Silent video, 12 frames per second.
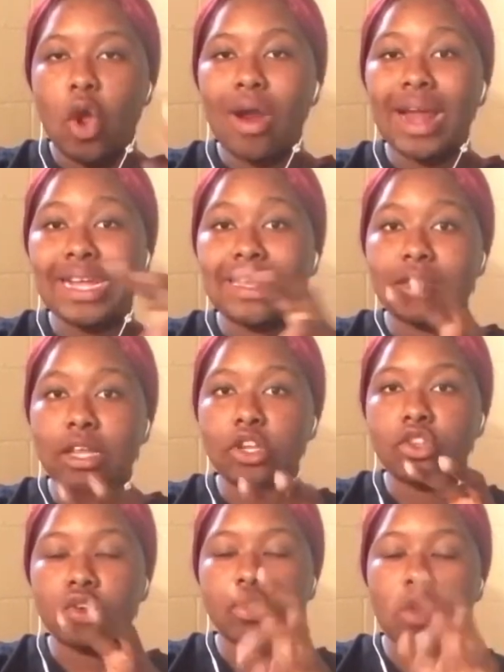are they
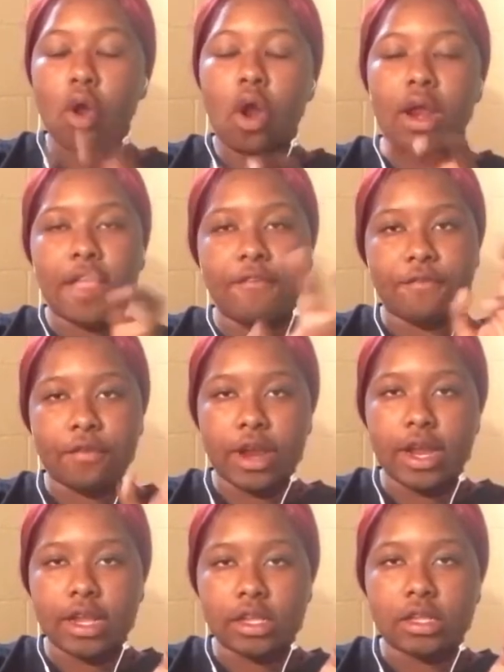sisters or are they
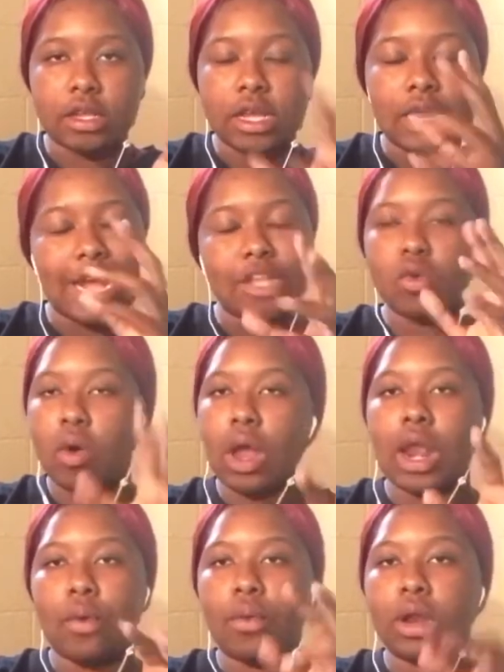friends? That's
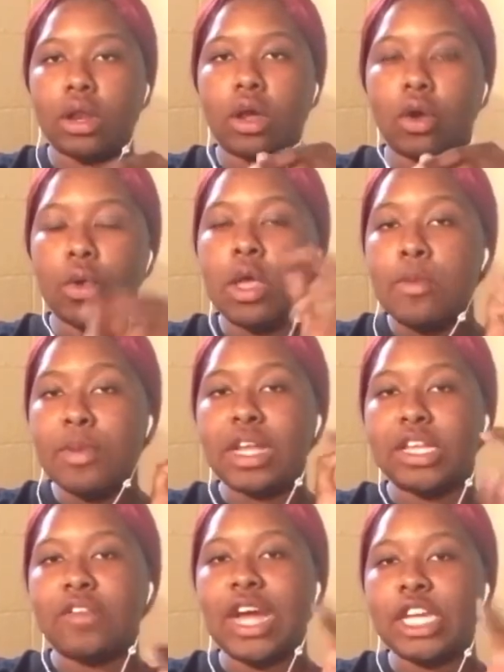all I want to know.
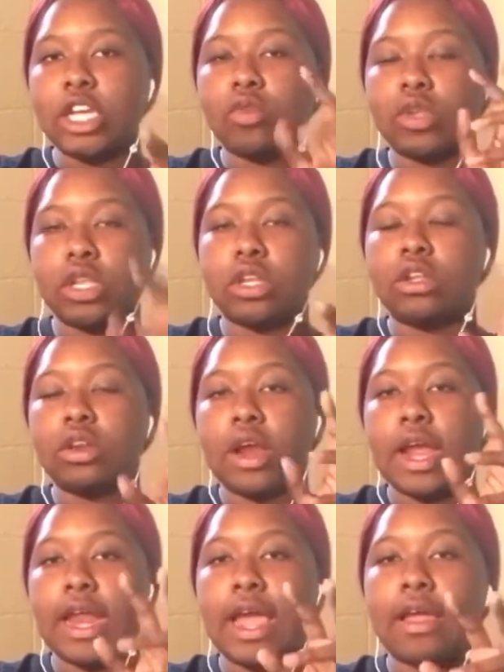Because if that's your sister
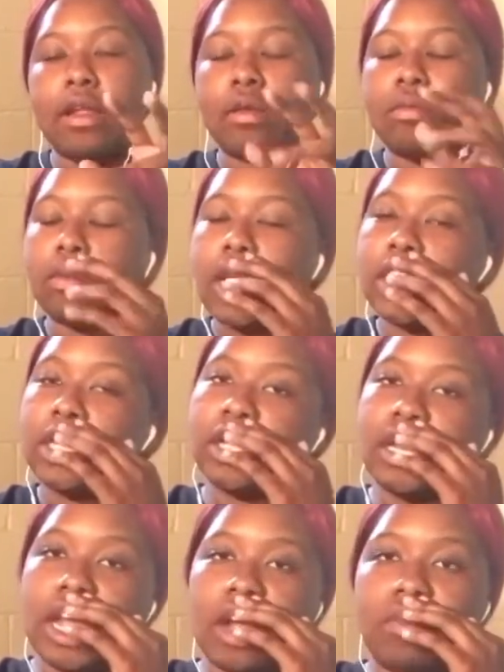and they, that's
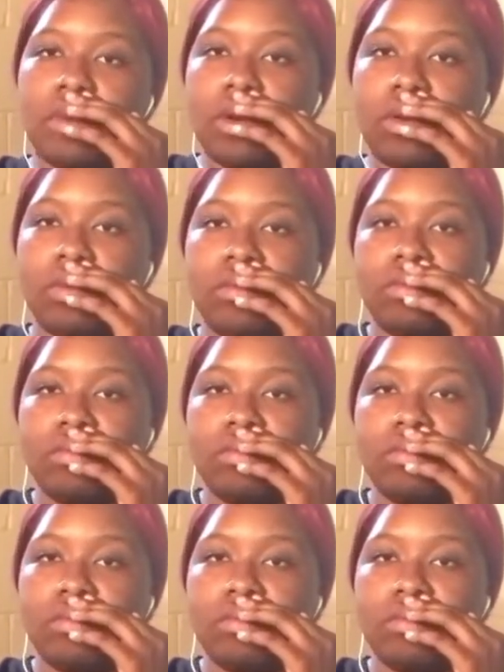just dead wrong.